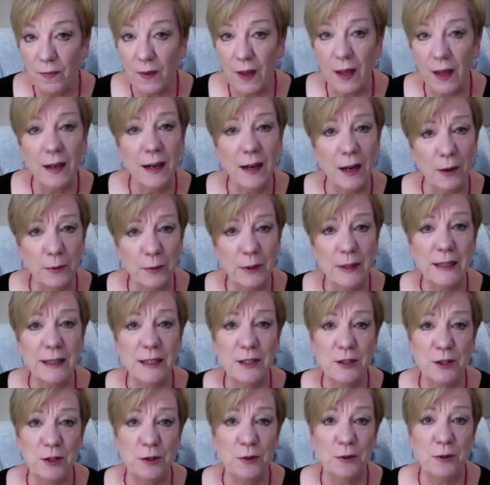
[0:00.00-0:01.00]
And I
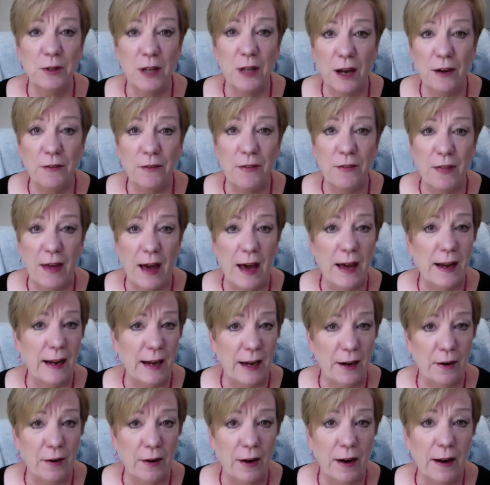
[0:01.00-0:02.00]
really do love that
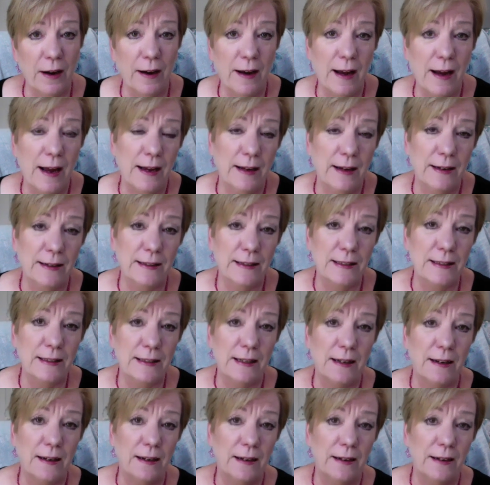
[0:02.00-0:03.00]
era, and
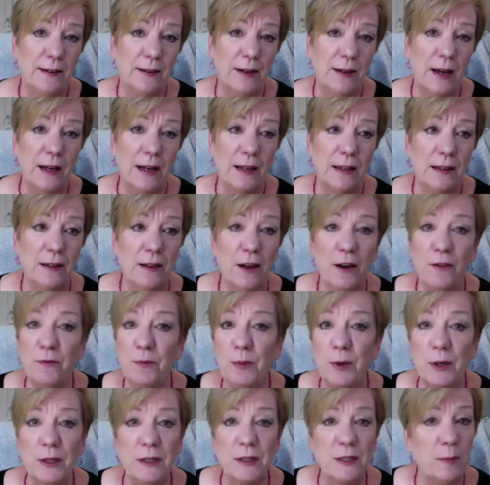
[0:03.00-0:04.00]
I love
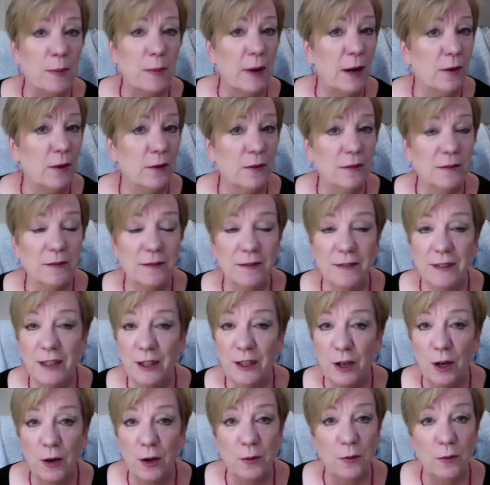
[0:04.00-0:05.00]
books about
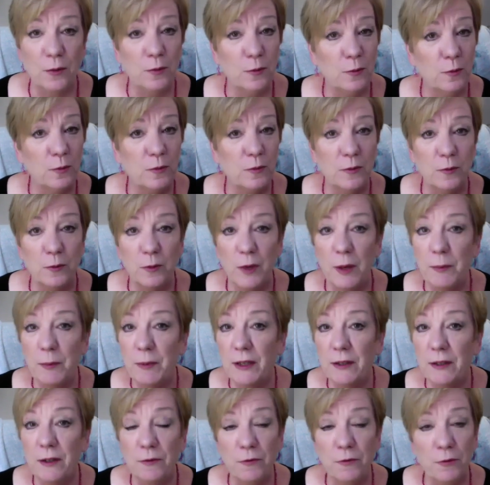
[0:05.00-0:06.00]

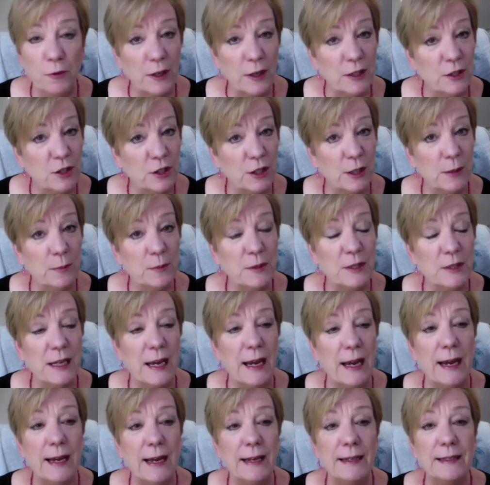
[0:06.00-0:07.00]
women and friendships.
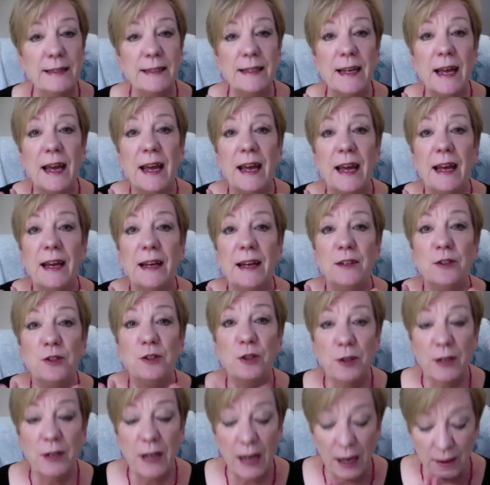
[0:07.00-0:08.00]
And
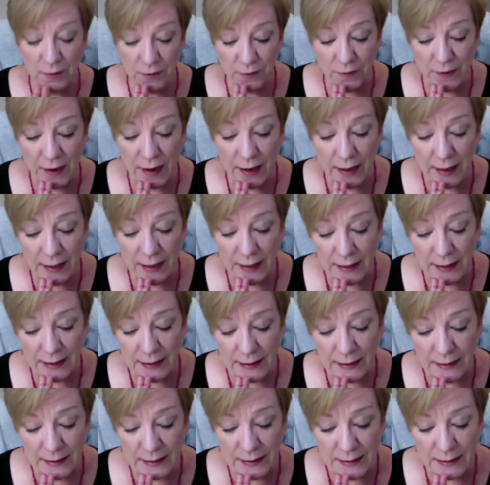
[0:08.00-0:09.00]
Juliette Fay
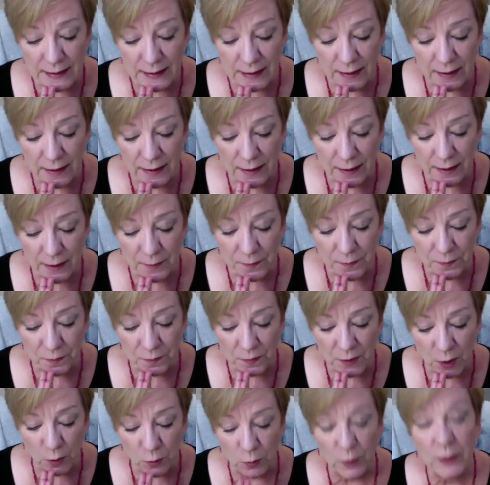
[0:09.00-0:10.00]
is
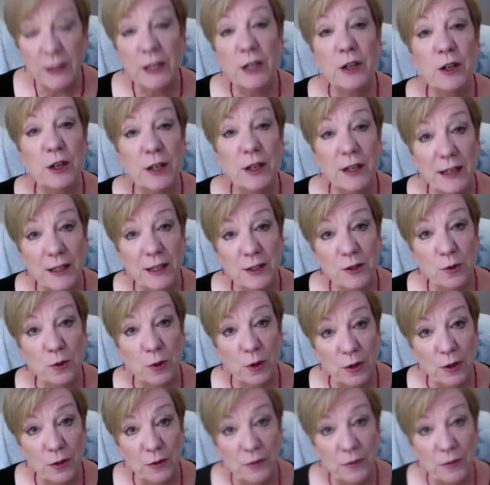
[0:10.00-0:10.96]
really good at historical